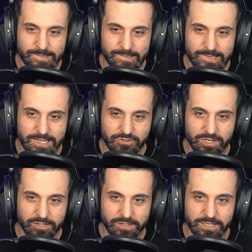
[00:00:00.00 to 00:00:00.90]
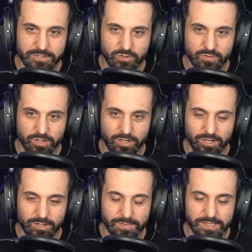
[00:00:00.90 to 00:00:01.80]
Not sure how good it is
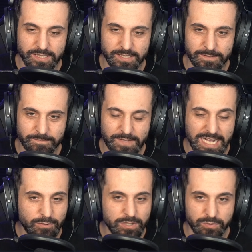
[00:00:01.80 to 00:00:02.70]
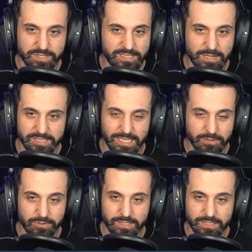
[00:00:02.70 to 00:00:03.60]
overall, but you know, I wouldn't waste time
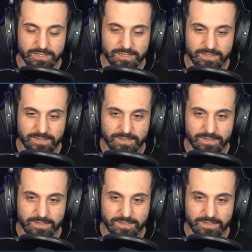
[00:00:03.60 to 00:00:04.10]
attacking with this.